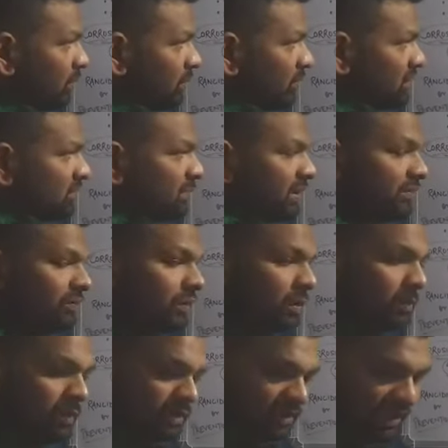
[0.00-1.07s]
compound is being
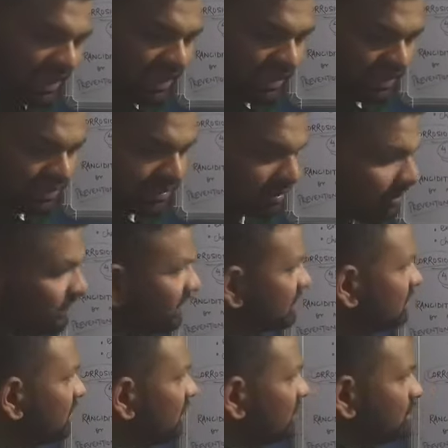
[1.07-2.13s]
formed on the iron
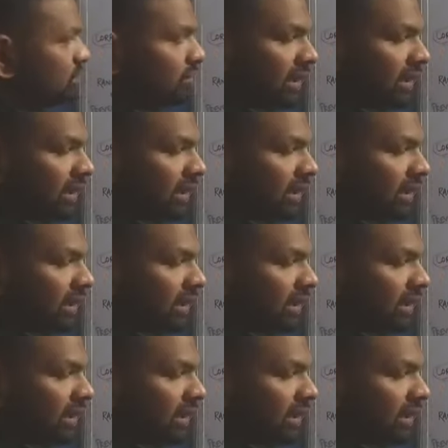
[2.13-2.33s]
surface,